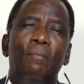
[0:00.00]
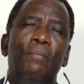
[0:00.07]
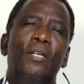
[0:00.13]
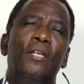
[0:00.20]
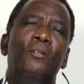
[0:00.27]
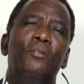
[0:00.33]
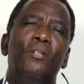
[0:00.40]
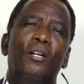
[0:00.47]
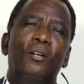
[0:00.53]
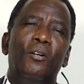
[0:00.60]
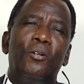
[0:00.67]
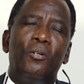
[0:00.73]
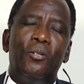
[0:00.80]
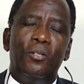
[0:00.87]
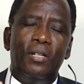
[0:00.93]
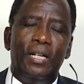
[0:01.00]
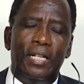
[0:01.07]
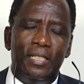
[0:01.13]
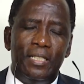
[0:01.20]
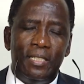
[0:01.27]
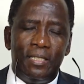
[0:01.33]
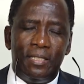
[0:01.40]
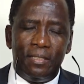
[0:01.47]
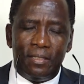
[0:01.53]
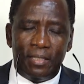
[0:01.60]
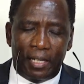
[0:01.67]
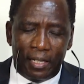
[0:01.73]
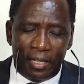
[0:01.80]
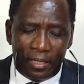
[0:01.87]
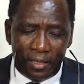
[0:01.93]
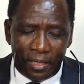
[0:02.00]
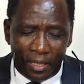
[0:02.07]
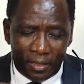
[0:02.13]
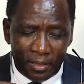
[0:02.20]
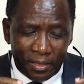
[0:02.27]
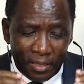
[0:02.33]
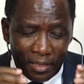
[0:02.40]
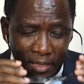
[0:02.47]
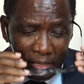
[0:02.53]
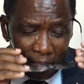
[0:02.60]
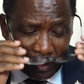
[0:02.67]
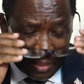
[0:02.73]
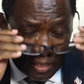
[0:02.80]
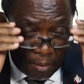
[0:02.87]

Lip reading: May you now go and see